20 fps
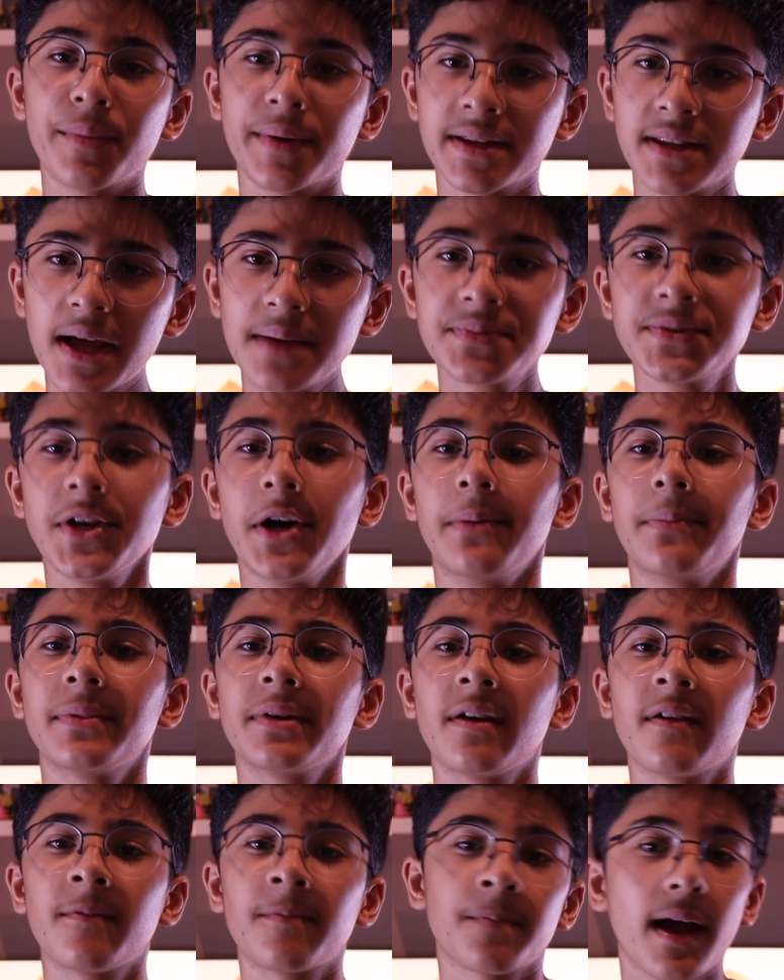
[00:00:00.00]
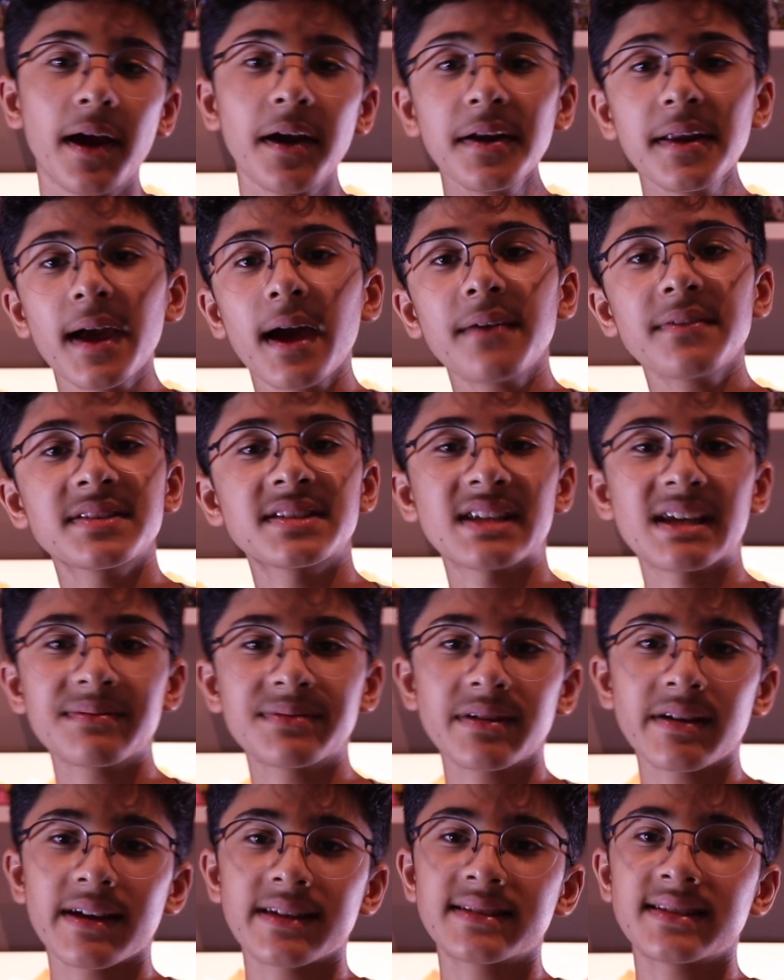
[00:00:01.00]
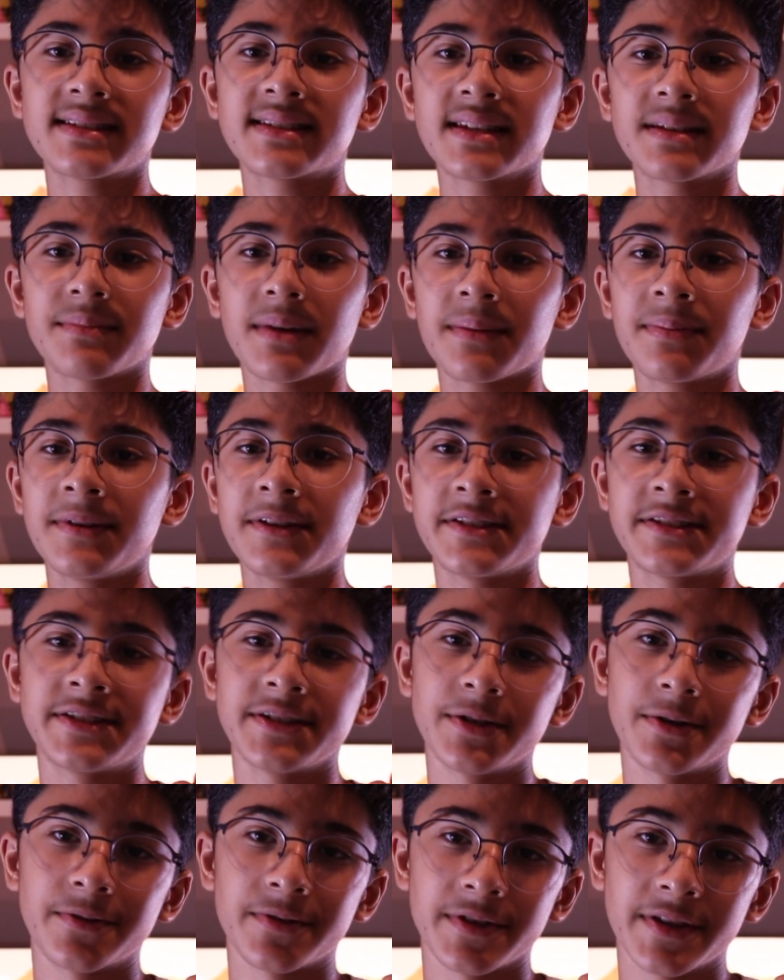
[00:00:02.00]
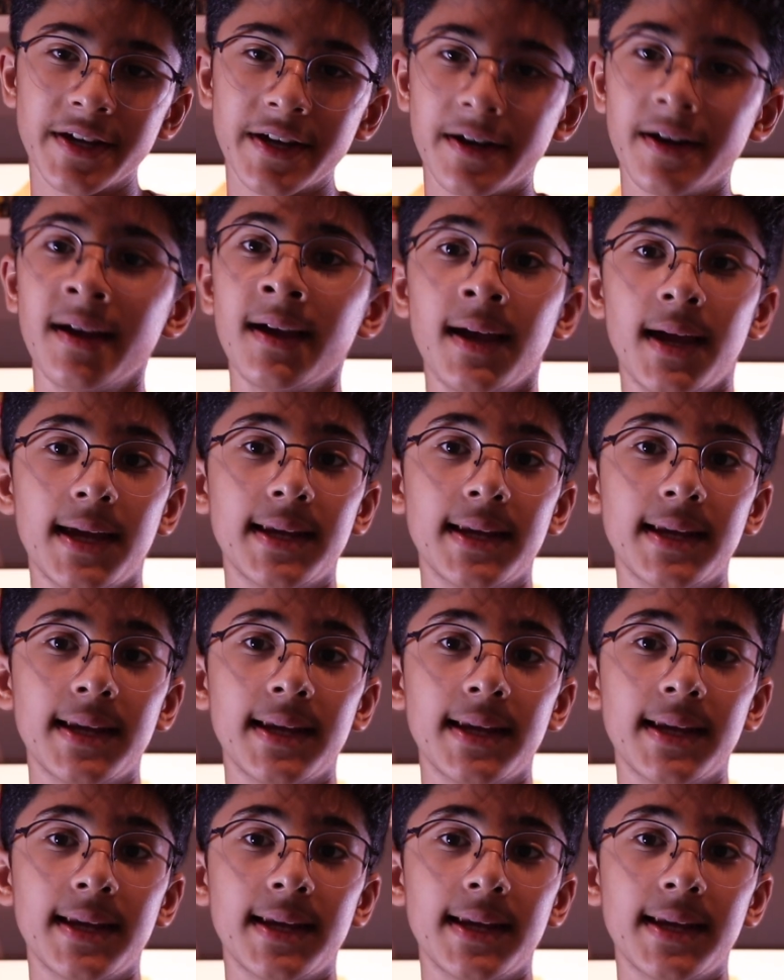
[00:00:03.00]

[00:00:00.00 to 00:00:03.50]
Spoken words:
my laptop. I already have a Samsung SSD in my PC over there,